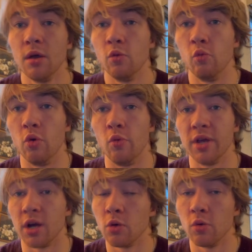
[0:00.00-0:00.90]
when
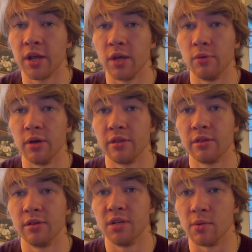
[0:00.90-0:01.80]
we are working with
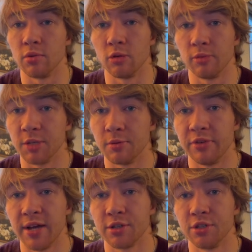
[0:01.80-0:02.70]
double replacement
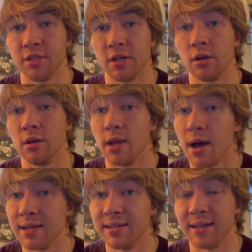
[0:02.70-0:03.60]
reactions that are
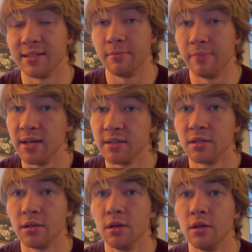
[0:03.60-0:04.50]
not
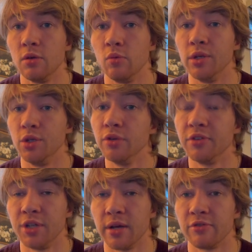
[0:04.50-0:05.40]
acid-base, we do
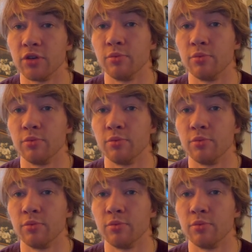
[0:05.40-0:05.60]
have to check for a